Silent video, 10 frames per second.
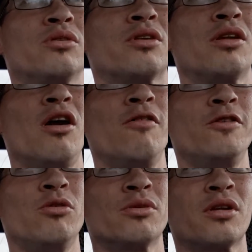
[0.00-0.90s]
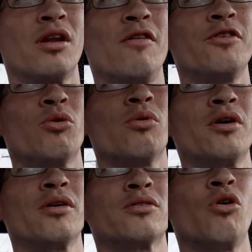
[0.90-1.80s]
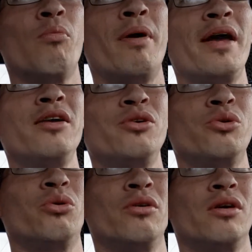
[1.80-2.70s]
to love you and to love your word, to obey you,